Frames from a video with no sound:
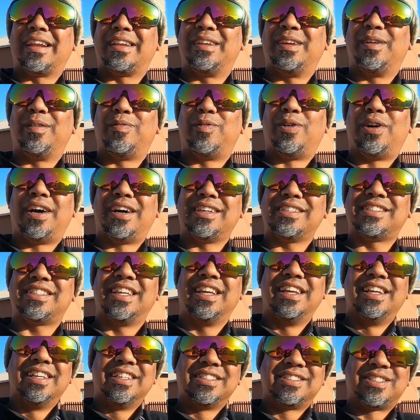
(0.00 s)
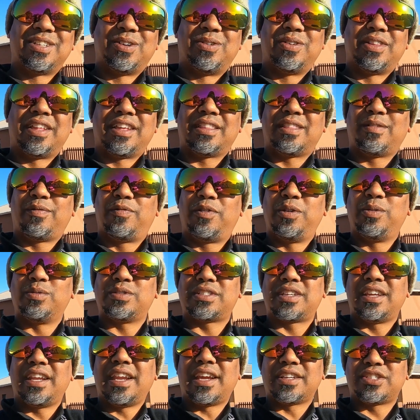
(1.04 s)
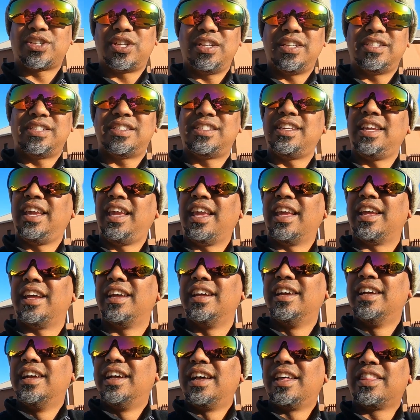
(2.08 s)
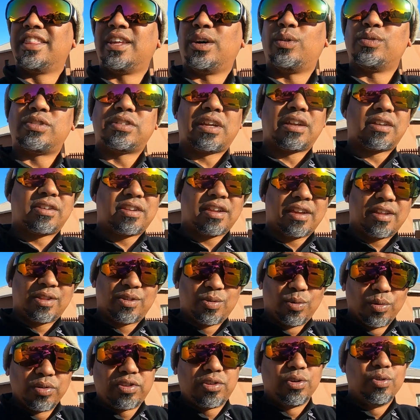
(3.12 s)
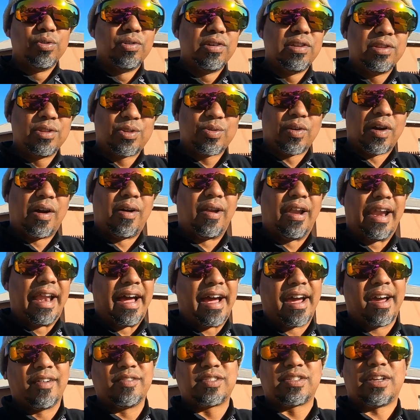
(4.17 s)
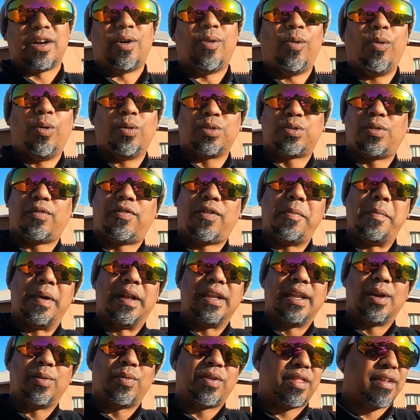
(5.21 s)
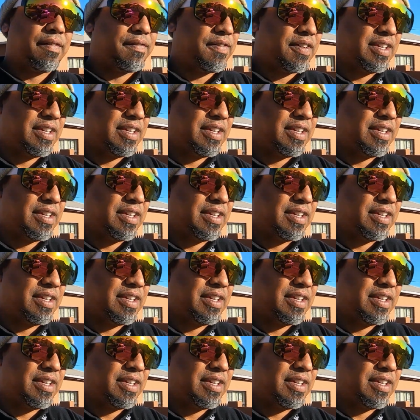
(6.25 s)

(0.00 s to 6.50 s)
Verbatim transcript: right here for us so that the viewers can actually see. Those that do tune into our lives are all too familiar with the